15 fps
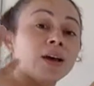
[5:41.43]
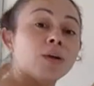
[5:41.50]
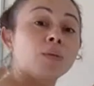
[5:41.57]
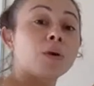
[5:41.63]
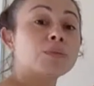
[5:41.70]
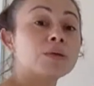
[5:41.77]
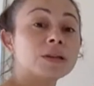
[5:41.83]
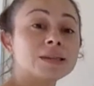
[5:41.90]

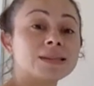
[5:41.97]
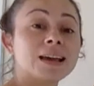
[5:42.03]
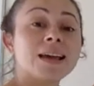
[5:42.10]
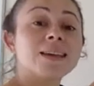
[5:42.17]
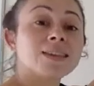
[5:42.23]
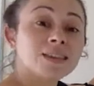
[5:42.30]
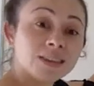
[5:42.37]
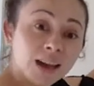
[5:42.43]
when we
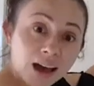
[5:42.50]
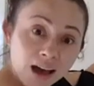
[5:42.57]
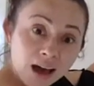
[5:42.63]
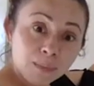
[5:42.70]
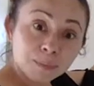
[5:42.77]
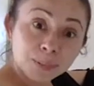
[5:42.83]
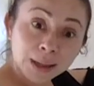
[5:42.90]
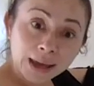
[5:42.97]
say
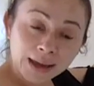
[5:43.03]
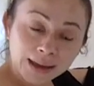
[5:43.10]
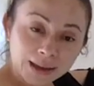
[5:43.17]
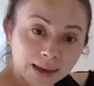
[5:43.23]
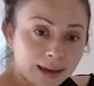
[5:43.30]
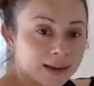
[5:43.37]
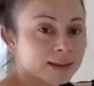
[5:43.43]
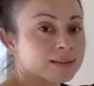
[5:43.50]
the
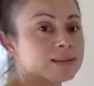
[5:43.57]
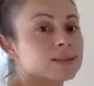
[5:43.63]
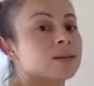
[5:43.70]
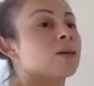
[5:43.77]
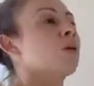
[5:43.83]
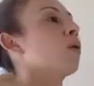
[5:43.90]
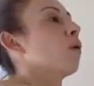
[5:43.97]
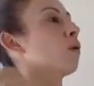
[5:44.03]
blanket
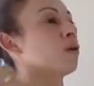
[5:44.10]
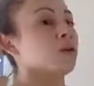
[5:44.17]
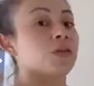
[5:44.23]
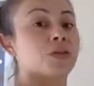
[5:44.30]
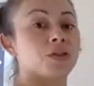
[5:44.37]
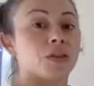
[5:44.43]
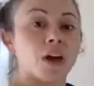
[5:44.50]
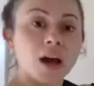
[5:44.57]
or
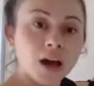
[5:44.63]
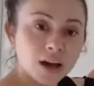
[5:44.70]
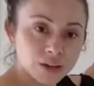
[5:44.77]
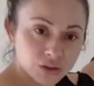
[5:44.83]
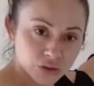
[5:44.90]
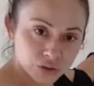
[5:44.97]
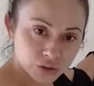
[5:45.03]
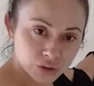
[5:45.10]
the
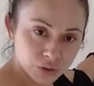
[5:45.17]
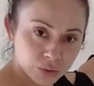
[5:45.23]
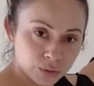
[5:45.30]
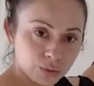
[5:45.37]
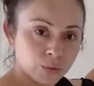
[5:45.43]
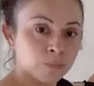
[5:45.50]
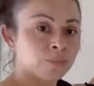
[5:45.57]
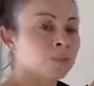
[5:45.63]

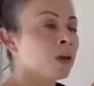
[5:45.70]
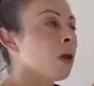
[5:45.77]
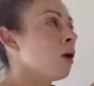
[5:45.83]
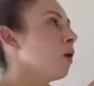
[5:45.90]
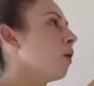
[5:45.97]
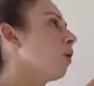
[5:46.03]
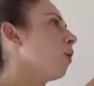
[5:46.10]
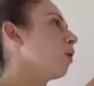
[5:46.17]
shoe
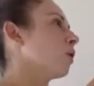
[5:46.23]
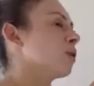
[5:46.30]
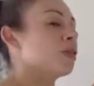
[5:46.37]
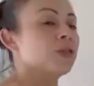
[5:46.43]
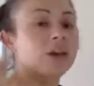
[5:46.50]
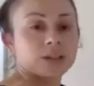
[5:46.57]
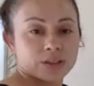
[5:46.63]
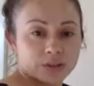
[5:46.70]
or
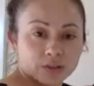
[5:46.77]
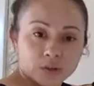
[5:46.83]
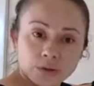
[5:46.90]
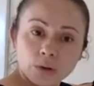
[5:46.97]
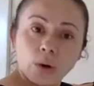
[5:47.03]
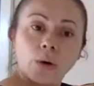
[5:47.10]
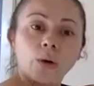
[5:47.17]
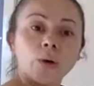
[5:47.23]
the
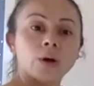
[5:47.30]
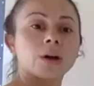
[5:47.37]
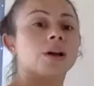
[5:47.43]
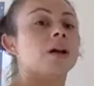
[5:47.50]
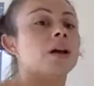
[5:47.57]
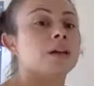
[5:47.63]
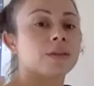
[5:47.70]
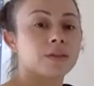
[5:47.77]
store,
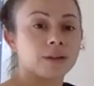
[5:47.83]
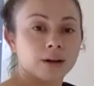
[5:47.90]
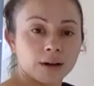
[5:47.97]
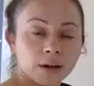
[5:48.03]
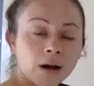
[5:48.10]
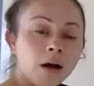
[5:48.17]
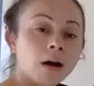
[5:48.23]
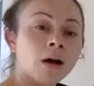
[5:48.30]
the
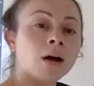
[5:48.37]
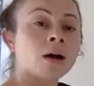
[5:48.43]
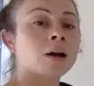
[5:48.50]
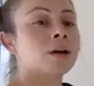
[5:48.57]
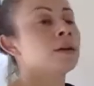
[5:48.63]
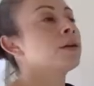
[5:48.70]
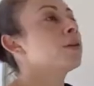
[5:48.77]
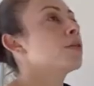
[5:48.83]

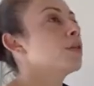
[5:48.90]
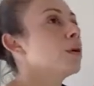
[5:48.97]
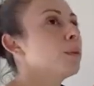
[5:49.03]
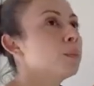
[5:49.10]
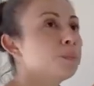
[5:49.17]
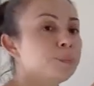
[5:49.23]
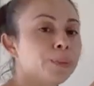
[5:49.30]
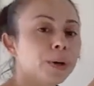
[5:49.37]
car,
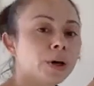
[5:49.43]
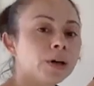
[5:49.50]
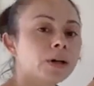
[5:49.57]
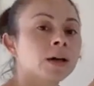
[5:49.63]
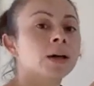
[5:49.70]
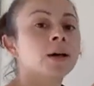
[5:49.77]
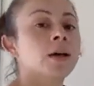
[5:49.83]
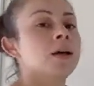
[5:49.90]
the
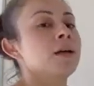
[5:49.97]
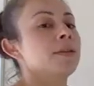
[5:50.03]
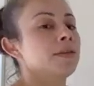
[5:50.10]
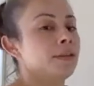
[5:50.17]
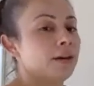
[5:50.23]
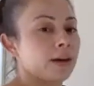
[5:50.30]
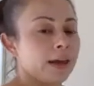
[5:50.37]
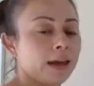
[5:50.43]
book,
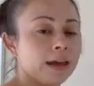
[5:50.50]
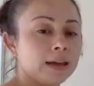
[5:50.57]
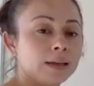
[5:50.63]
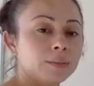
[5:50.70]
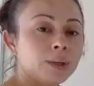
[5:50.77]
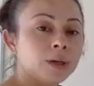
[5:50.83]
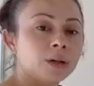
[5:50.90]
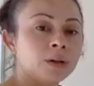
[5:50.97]
the
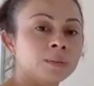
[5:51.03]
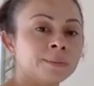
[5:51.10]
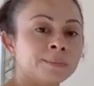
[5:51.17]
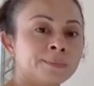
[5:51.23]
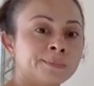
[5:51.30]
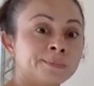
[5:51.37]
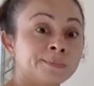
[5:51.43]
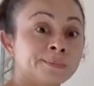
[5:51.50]
animal,
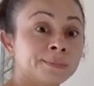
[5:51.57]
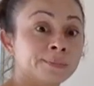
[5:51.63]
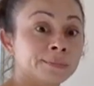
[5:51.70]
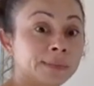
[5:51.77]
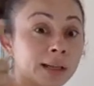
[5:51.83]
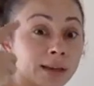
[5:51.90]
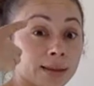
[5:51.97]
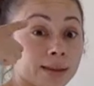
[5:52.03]

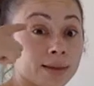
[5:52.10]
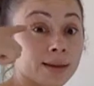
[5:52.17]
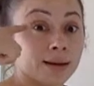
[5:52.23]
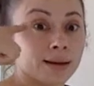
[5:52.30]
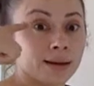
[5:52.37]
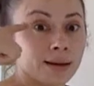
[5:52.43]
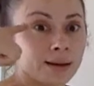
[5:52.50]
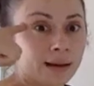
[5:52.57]
the
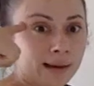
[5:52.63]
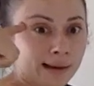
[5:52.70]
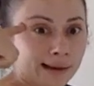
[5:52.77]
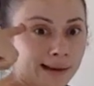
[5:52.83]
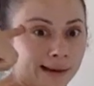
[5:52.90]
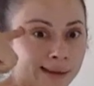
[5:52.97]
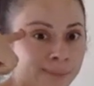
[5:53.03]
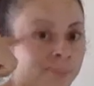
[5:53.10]

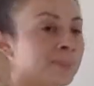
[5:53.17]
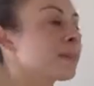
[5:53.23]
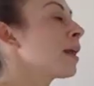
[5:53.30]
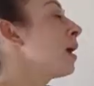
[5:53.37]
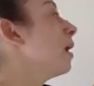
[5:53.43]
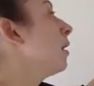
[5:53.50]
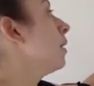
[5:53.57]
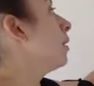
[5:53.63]
eye,
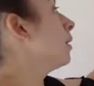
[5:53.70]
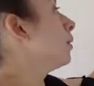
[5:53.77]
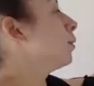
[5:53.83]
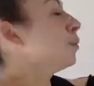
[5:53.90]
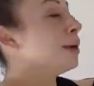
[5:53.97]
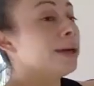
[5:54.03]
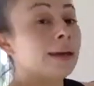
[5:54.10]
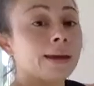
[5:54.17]

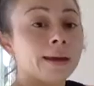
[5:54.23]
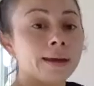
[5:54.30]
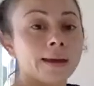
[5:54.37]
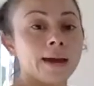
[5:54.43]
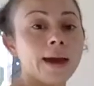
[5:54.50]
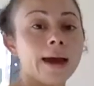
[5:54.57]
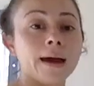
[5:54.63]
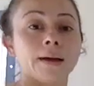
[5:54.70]
we
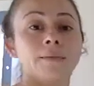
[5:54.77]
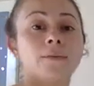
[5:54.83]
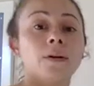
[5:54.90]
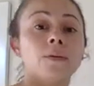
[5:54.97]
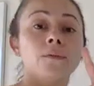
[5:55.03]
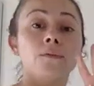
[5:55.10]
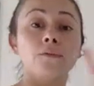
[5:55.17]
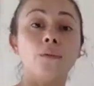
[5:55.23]
have
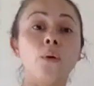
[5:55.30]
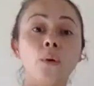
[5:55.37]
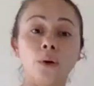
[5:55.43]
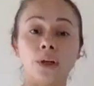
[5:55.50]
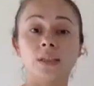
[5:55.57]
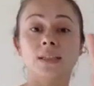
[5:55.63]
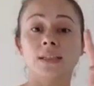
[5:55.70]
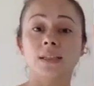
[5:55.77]
4
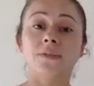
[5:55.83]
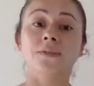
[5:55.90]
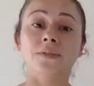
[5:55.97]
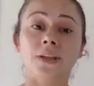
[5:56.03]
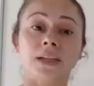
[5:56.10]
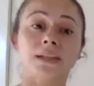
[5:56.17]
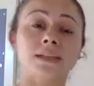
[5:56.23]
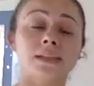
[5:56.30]

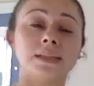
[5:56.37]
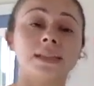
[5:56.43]
different